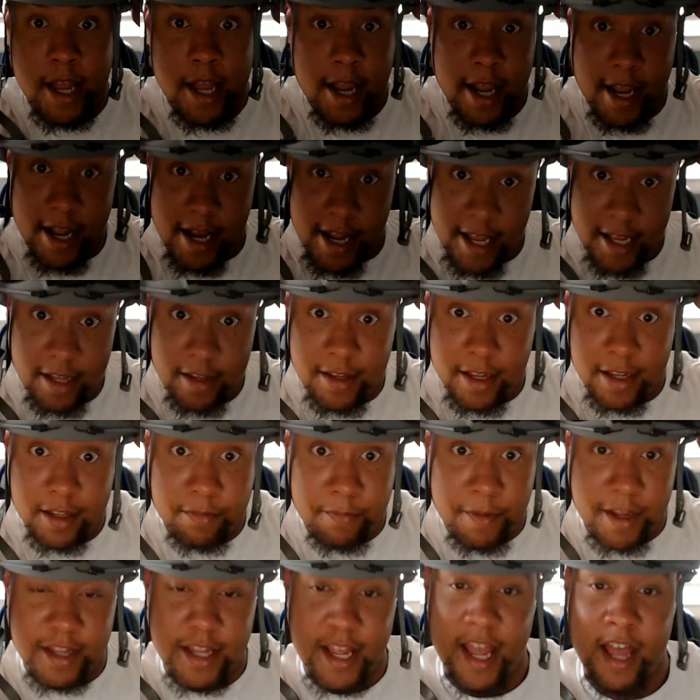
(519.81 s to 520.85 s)
It does
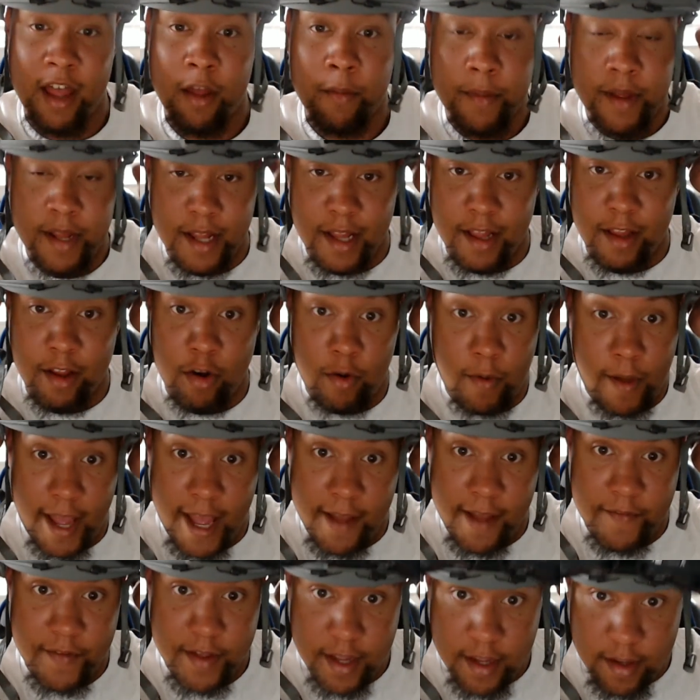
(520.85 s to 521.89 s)
make the helmet a little
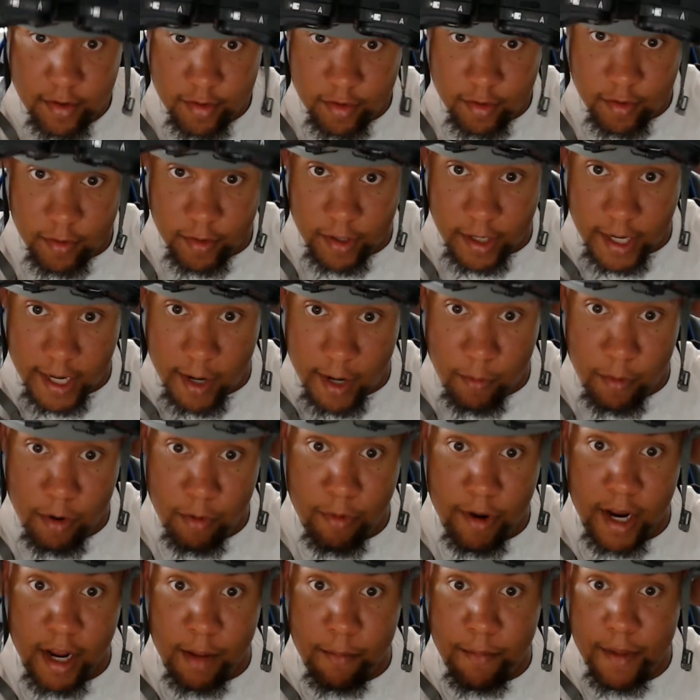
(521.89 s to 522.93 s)
heavy, so I would
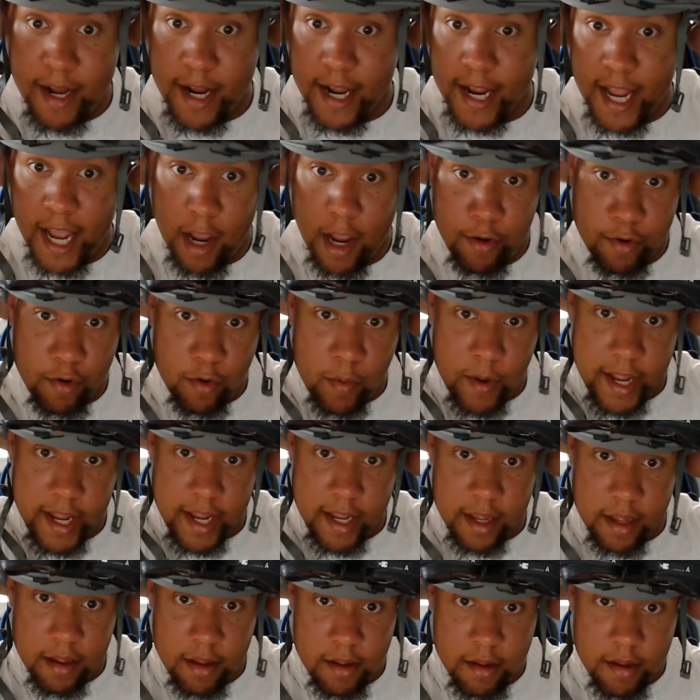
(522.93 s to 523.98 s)
recommend a
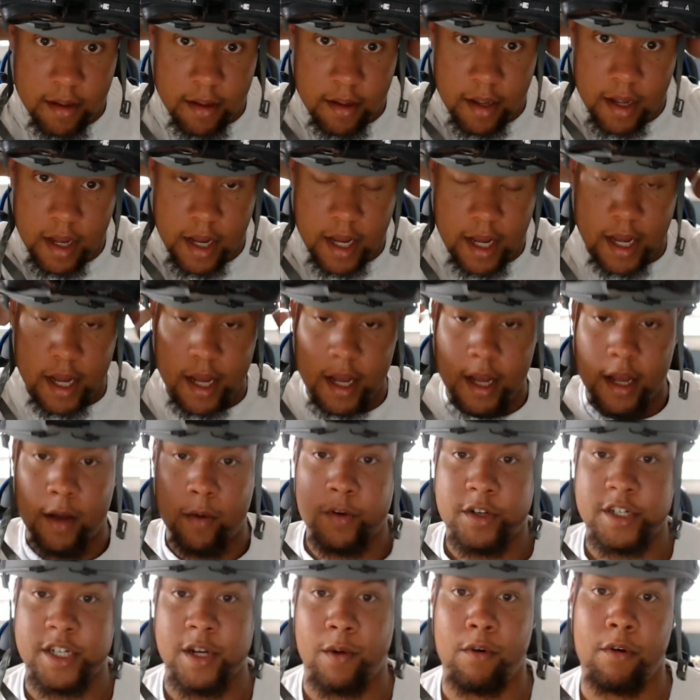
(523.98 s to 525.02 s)
counterweight,
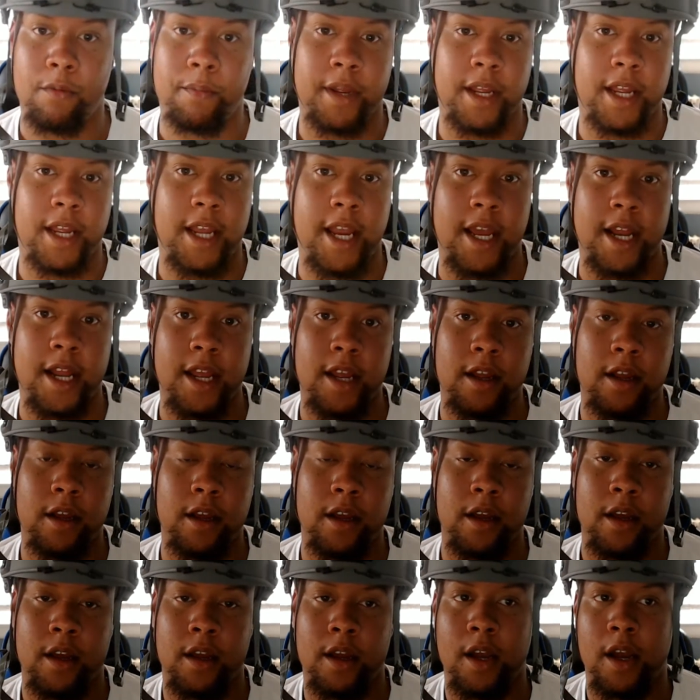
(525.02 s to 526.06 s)
which I will be getting,
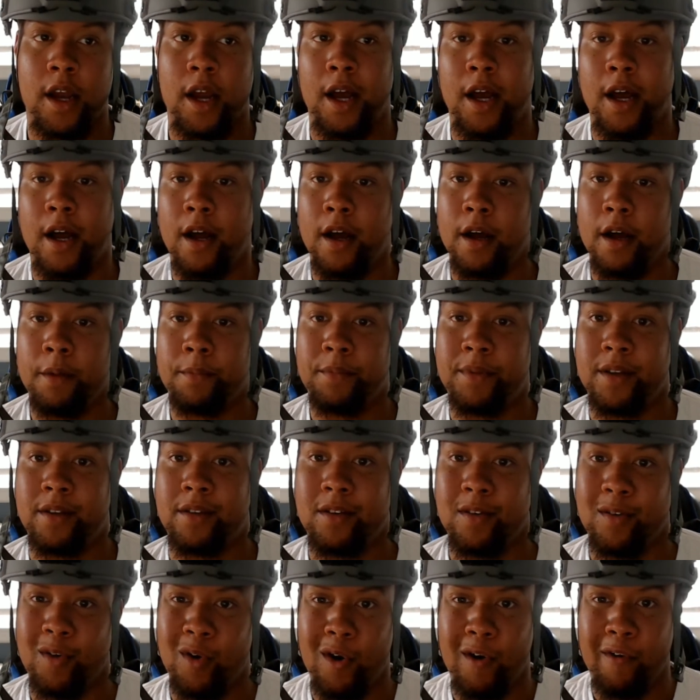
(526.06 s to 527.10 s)
just
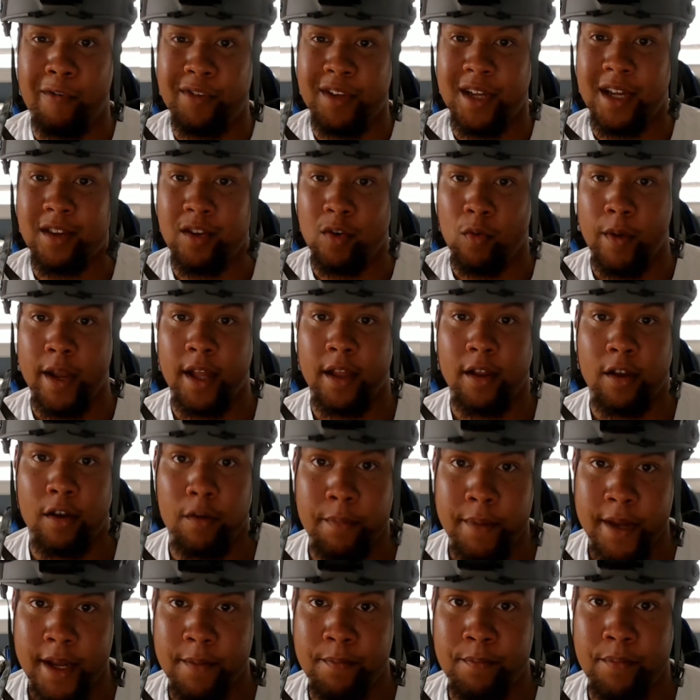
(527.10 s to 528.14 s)
to offset the weight a little
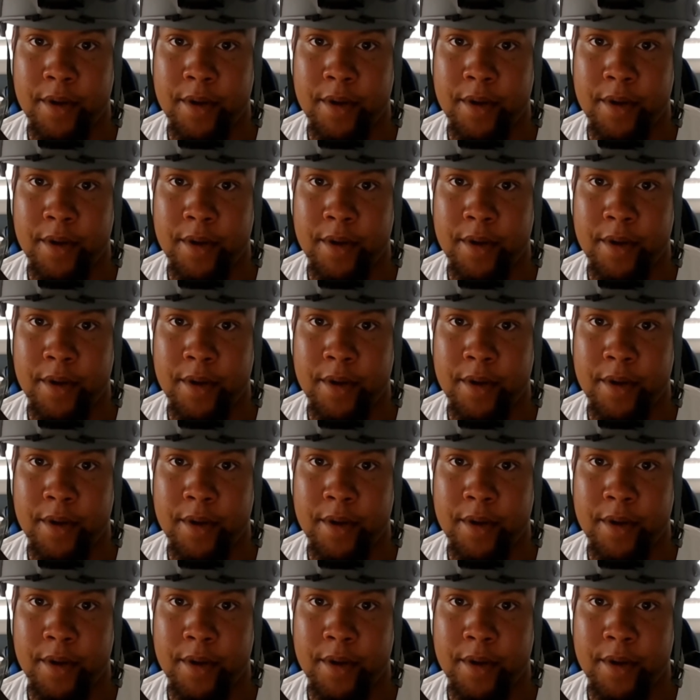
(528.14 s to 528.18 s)
bit.